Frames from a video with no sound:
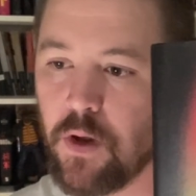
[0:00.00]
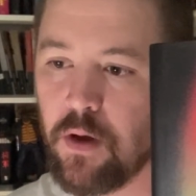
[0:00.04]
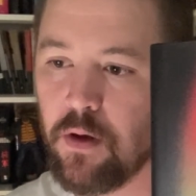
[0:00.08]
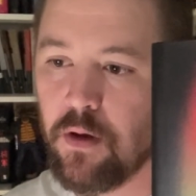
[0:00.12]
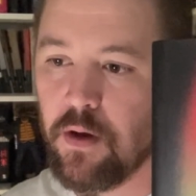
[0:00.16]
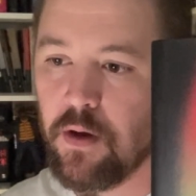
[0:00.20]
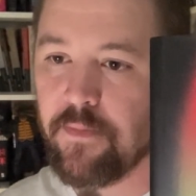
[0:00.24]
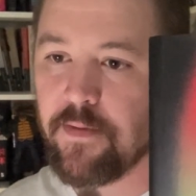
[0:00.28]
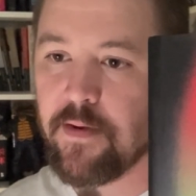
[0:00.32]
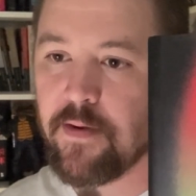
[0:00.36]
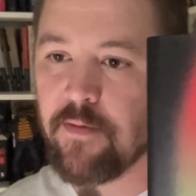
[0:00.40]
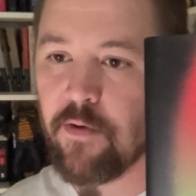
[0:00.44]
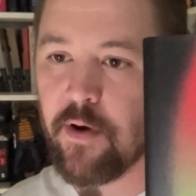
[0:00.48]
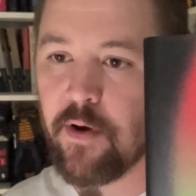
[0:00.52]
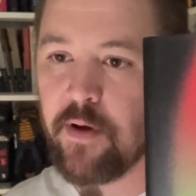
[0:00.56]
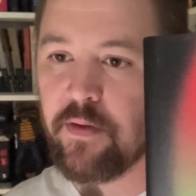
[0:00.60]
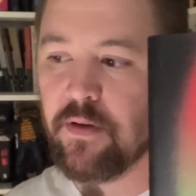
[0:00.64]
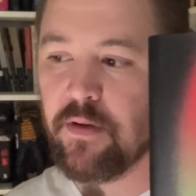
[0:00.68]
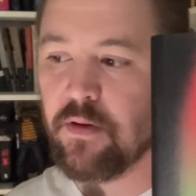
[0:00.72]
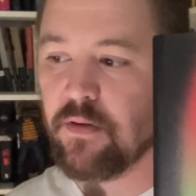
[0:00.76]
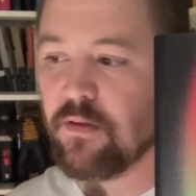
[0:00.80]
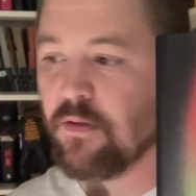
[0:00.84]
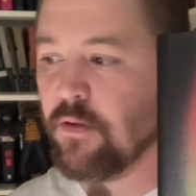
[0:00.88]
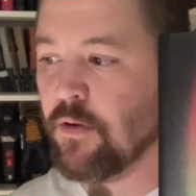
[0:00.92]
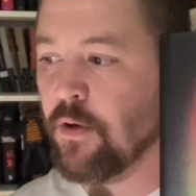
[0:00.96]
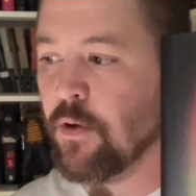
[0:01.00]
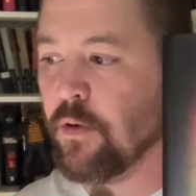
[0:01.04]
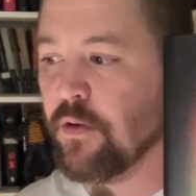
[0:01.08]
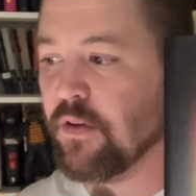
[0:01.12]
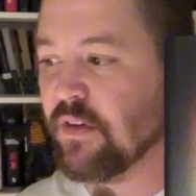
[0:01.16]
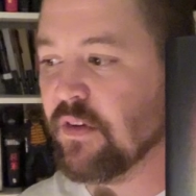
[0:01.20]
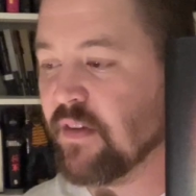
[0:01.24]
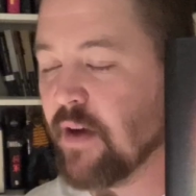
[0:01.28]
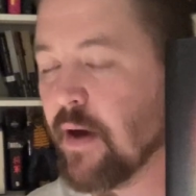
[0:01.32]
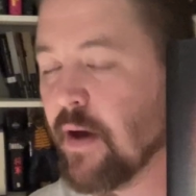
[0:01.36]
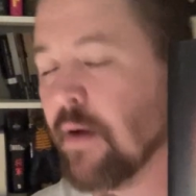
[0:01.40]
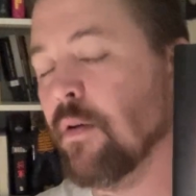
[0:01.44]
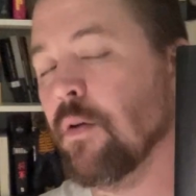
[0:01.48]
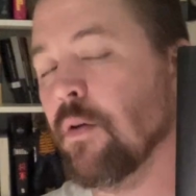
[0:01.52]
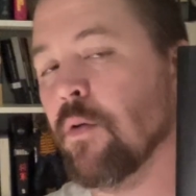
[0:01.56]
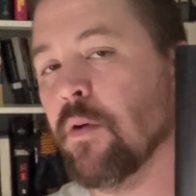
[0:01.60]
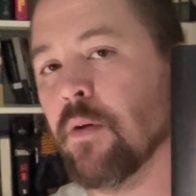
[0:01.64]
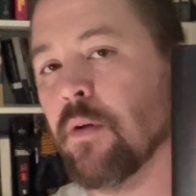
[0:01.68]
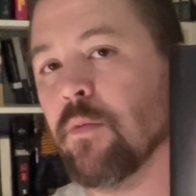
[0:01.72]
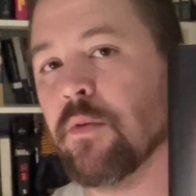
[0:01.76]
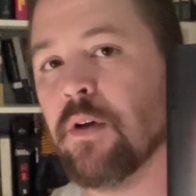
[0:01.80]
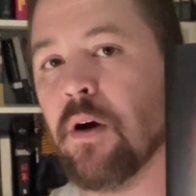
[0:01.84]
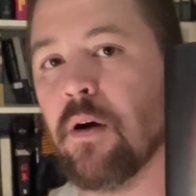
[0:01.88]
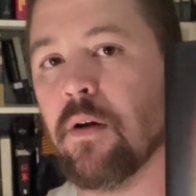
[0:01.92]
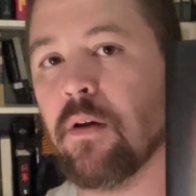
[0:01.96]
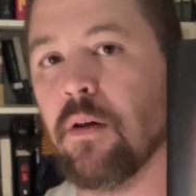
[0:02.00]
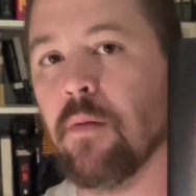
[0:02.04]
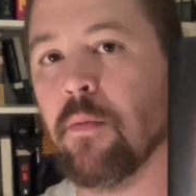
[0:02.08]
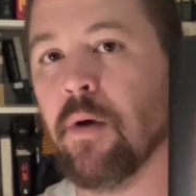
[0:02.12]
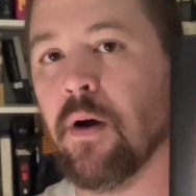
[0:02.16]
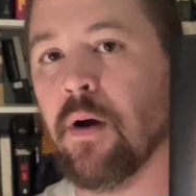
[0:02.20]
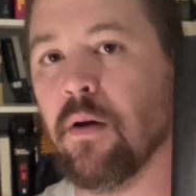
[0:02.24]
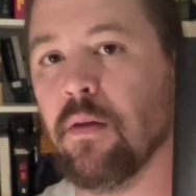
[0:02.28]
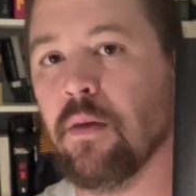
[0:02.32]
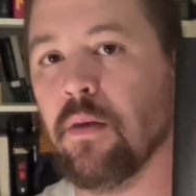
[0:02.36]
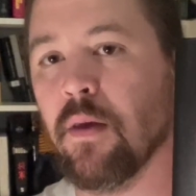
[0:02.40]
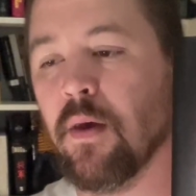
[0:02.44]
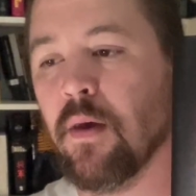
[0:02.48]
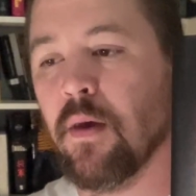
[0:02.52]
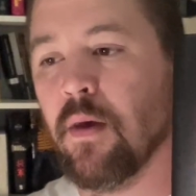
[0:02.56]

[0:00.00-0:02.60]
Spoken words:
If you've read this, you know exactly what I'm talking about.